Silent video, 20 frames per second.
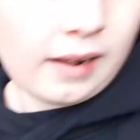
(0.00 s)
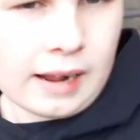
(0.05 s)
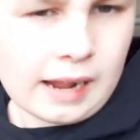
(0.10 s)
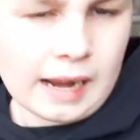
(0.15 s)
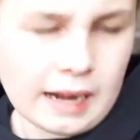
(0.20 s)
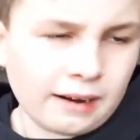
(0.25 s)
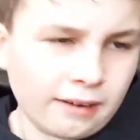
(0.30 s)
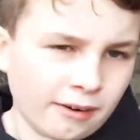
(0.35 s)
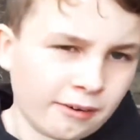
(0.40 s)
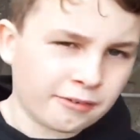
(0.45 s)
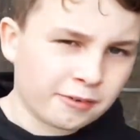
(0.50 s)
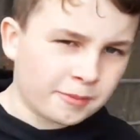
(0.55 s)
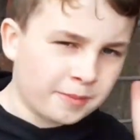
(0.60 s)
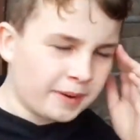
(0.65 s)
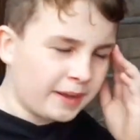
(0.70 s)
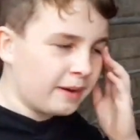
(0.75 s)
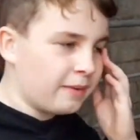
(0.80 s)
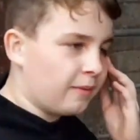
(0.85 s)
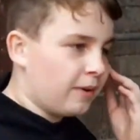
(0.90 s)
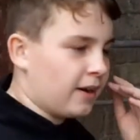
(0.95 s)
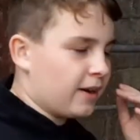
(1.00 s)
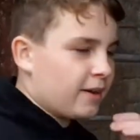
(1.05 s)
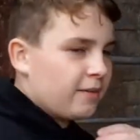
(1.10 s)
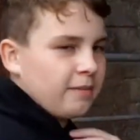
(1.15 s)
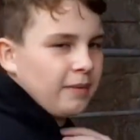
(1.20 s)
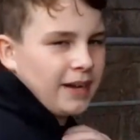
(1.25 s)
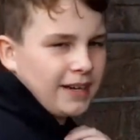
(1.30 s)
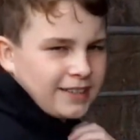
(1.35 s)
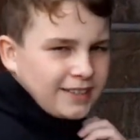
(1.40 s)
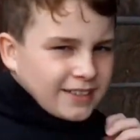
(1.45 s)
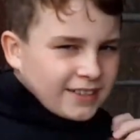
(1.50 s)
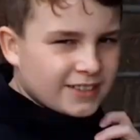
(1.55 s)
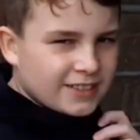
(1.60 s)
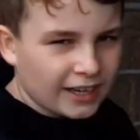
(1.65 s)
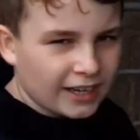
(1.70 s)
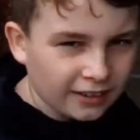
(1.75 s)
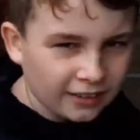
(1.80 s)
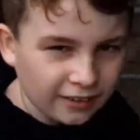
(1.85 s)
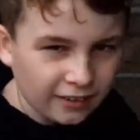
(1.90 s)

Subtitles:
Hello everybody and welcome back to the channel.